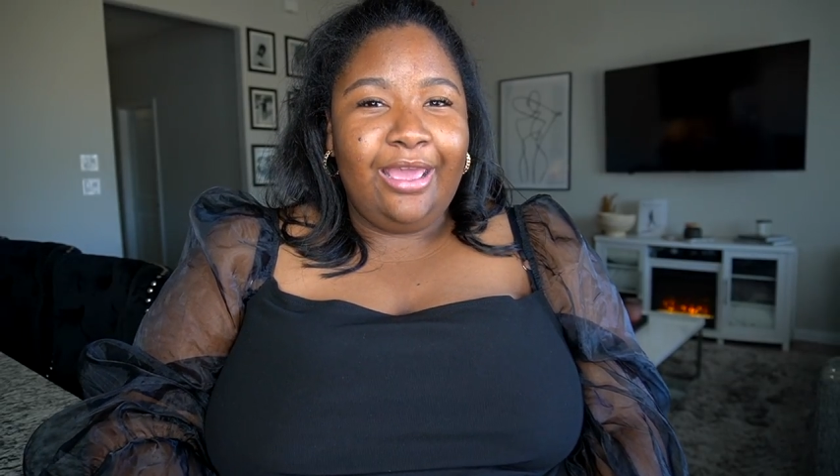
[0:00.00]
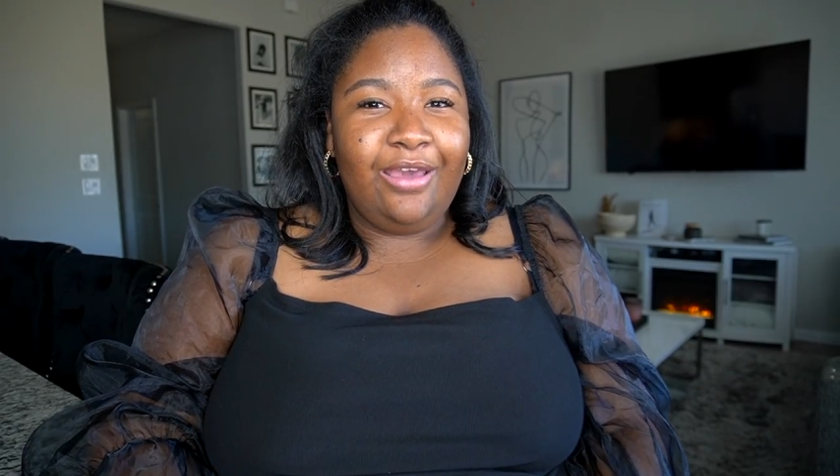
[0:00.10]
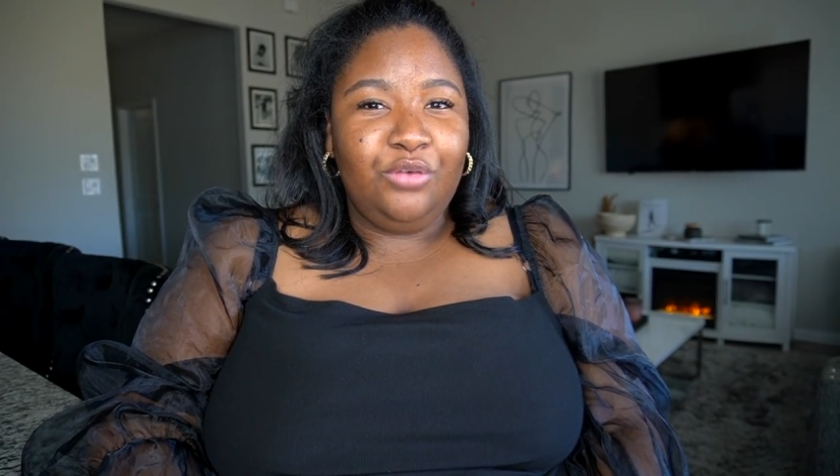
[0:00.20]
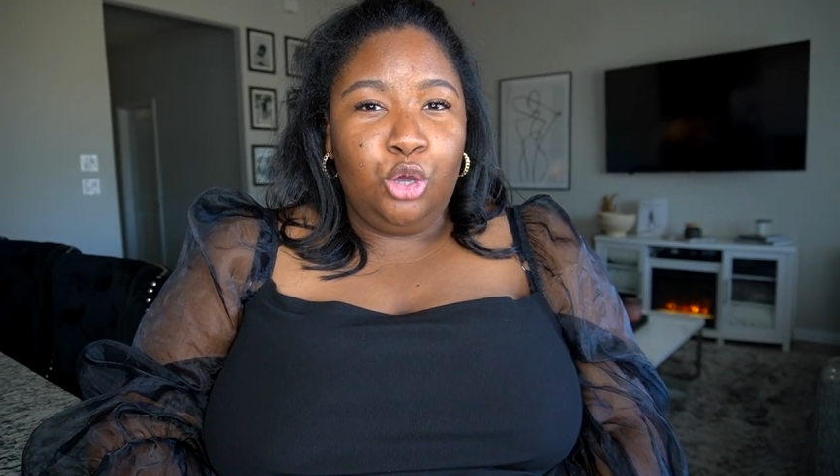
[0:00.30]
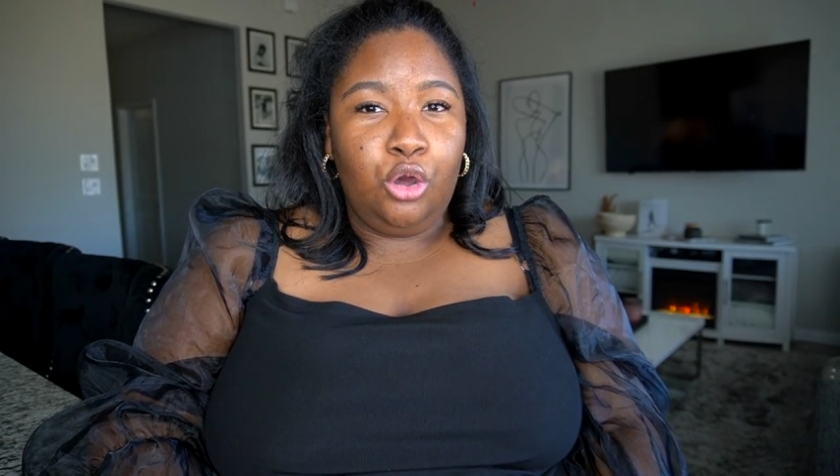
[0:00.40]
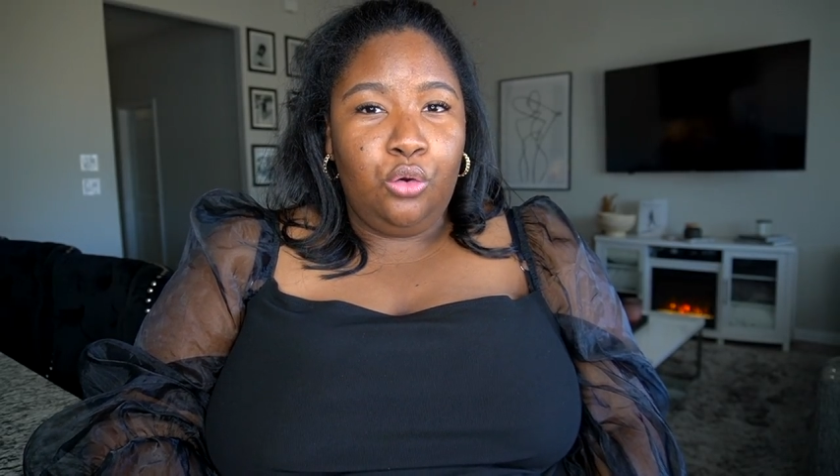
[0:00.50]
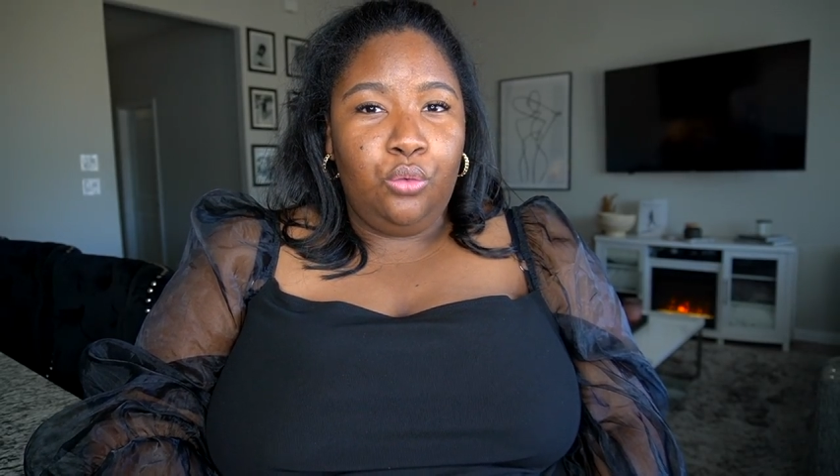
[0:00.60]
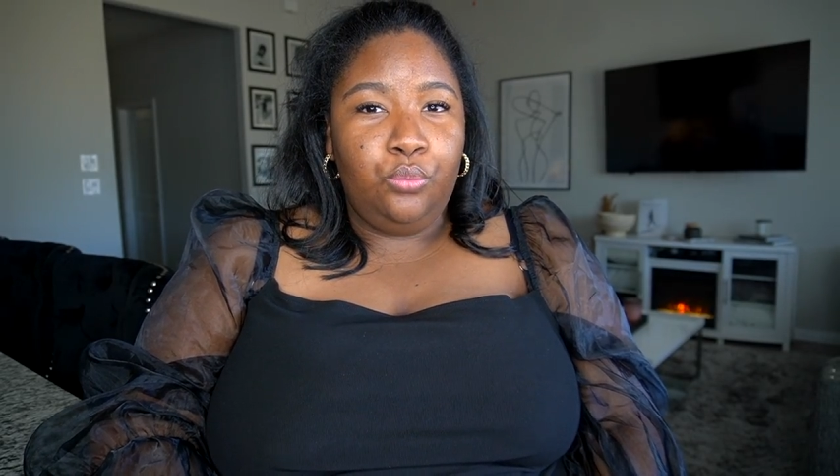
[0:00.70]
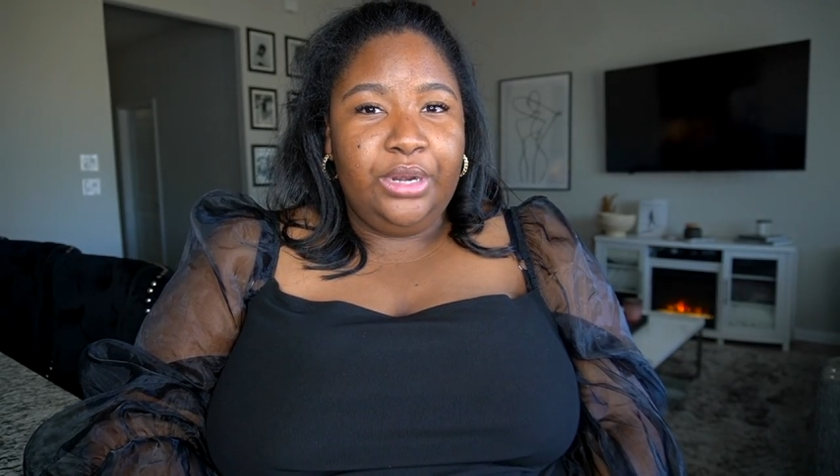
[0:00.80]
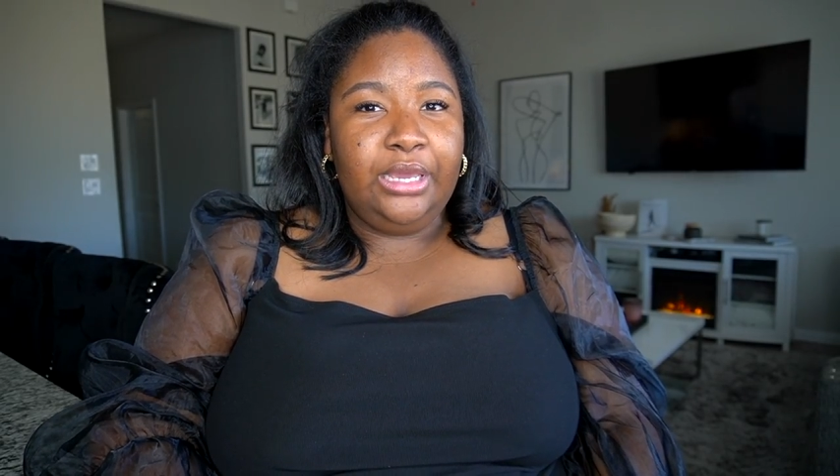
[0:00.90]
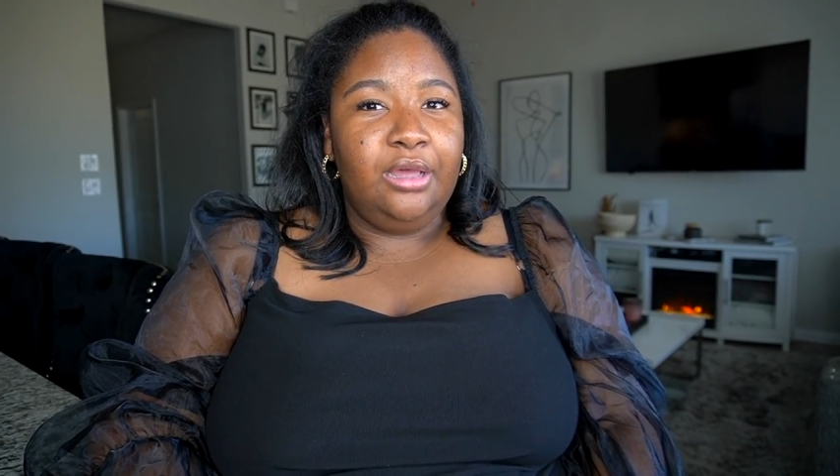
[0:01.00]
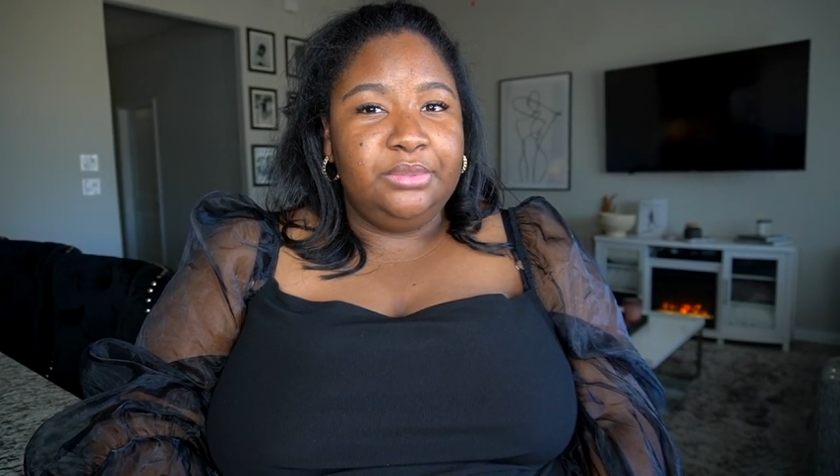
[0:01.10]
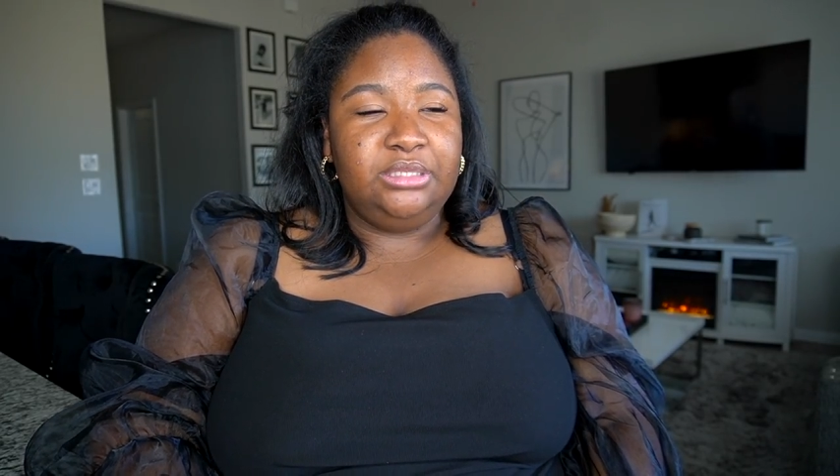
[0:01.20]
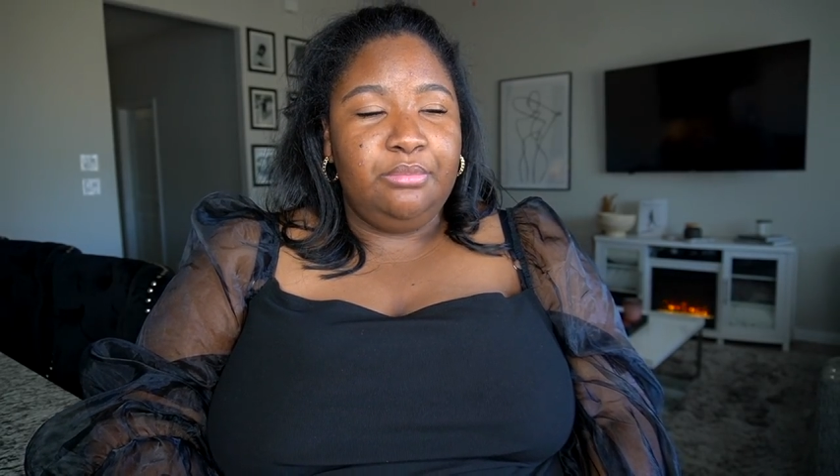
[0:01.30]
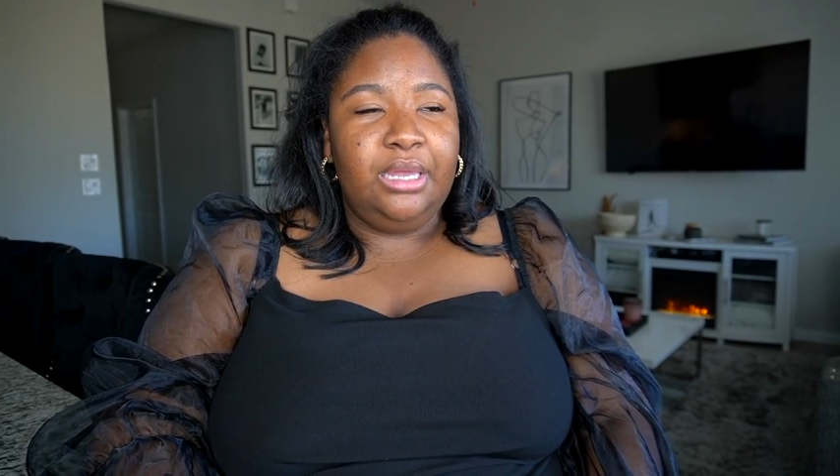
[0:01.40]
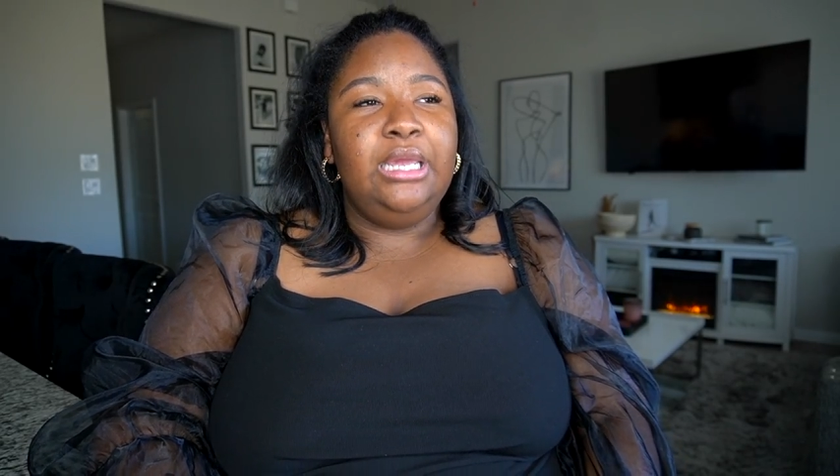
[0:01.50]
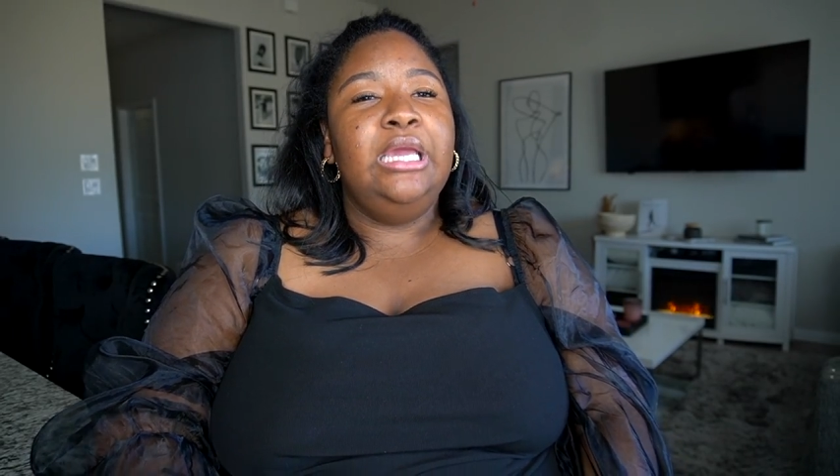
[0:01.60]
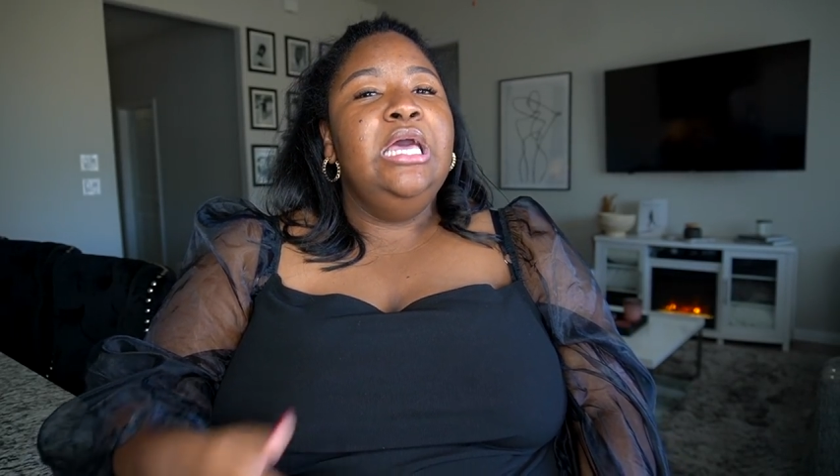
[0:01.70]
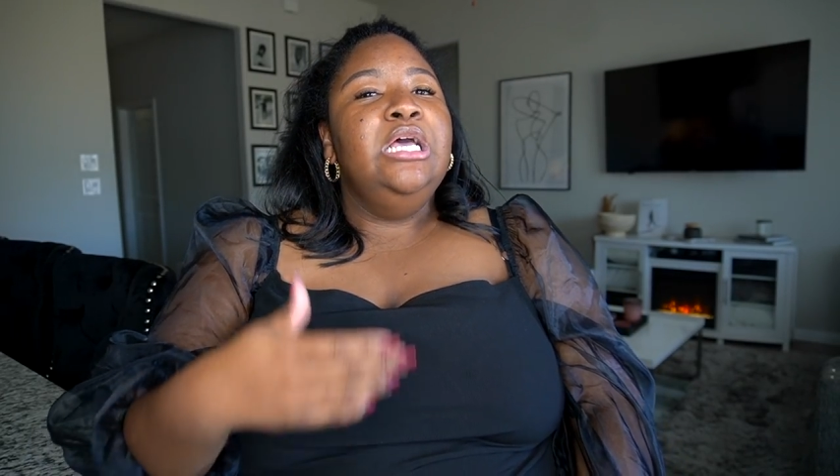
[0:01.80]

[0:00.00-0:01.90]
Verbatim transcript: have a goal when it comes to money.